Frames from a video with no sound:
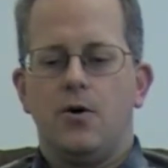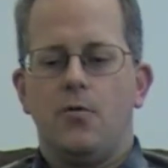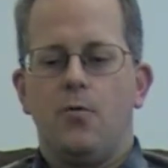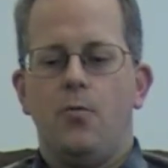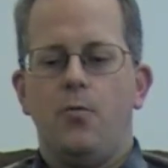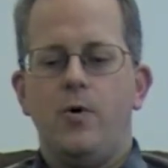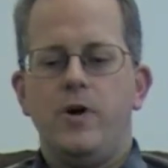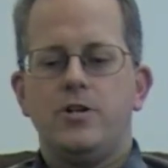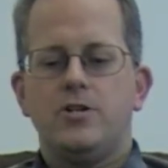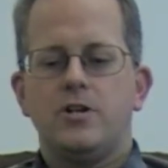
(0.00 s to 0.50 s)

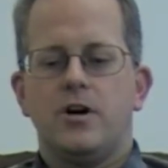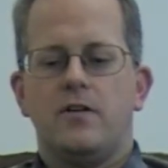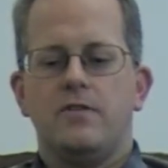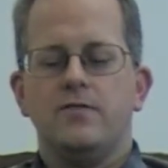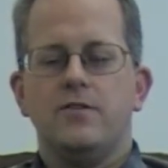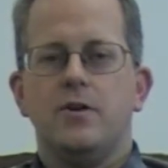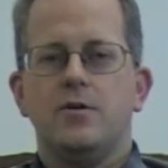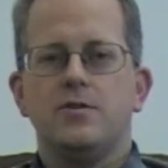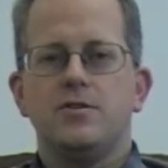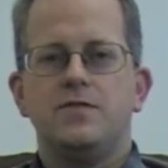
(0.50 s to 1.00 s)
which
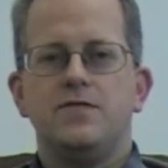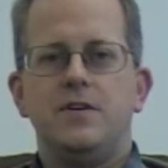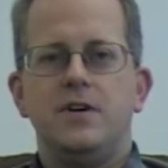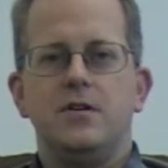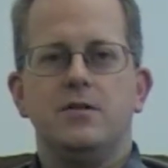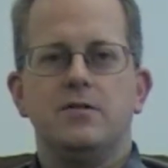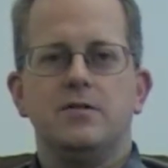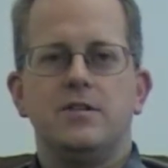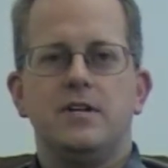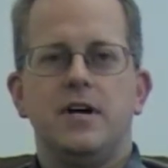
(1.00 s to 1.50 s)
of those
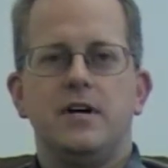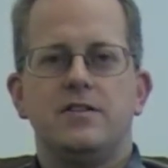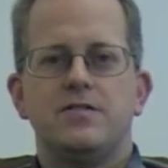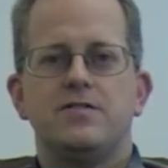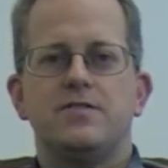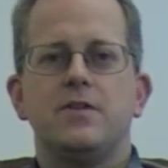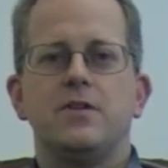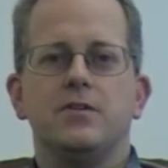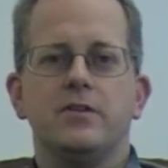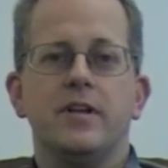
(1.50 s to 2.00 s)
fields
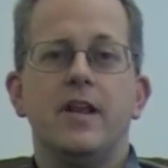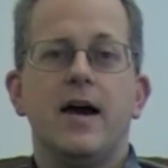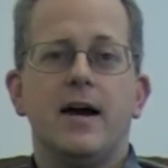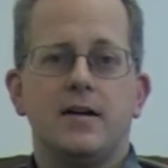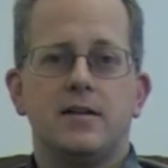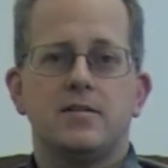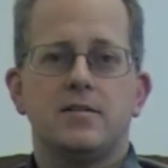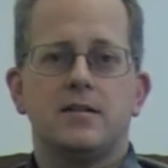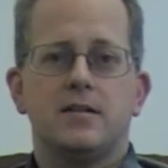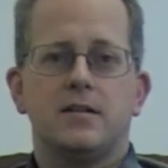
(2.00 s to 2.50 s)
gets filled
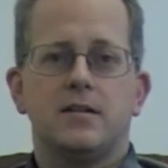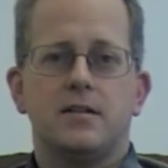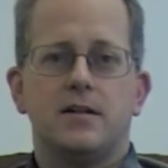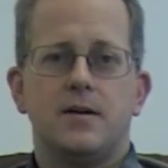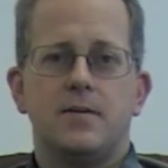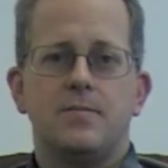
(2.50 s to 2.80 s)
next,